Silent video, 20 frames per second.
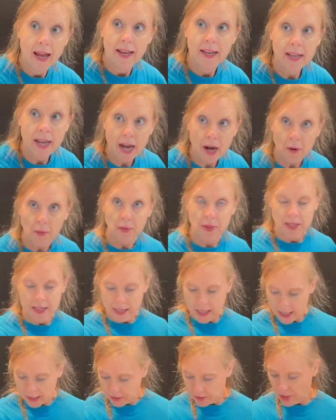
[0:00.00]
now the
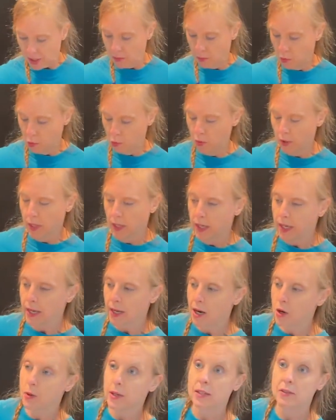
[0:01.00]
next animal we're gonna get
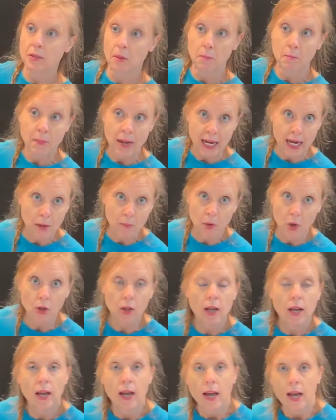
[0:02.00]
out is a mammal.
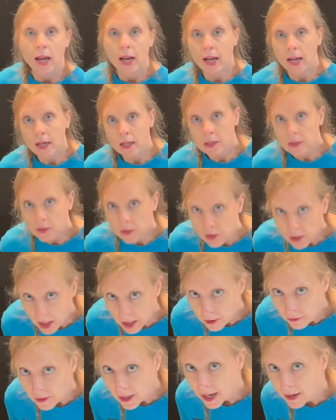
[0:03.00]
And instead
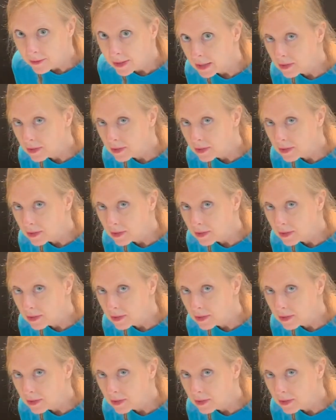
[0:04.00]
of having